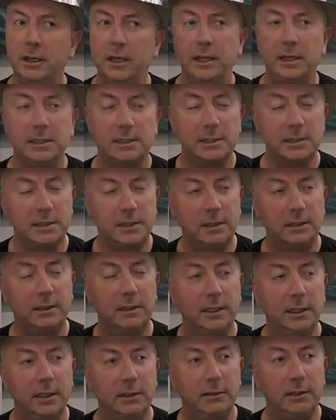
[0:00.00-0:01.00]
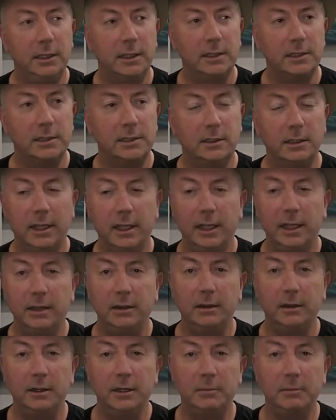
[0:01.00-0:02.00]
It is still lingering, it's still hanging
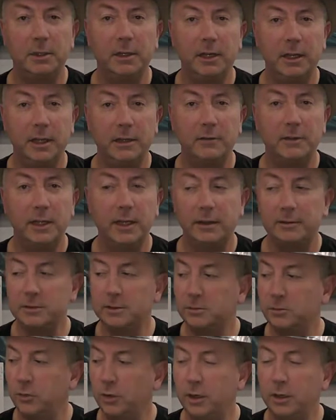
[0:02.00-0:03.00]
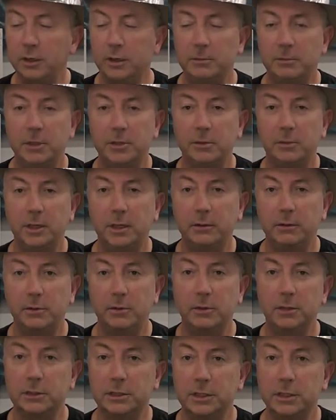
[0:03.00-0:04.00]
on. I'm gonna have to have some water in between. Of
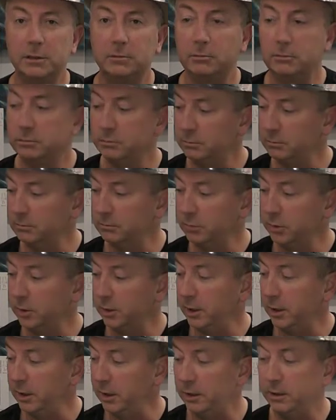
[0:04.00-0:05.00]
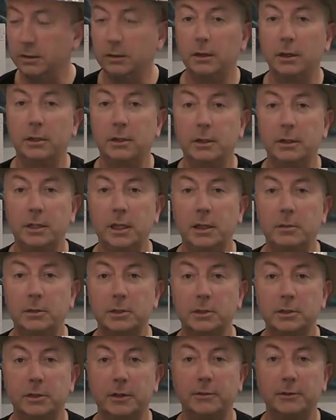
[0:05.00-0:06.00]
course, I didn't put any here on the
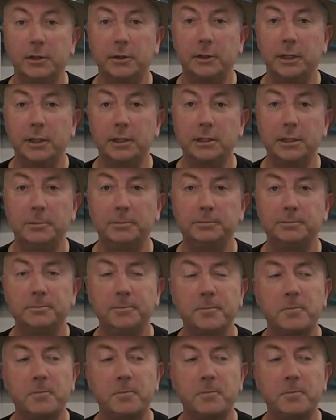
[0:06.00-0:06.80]
table, so I'll have to go get some.